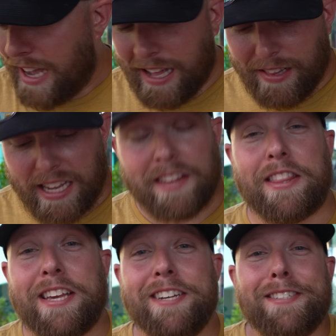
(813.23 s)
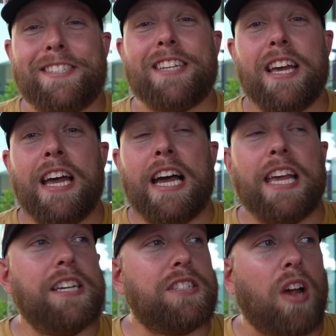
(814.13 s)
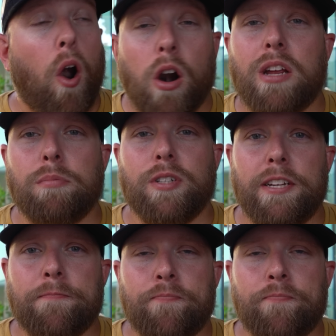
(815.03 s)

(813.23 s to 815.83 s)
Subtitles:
I like it. This is arguably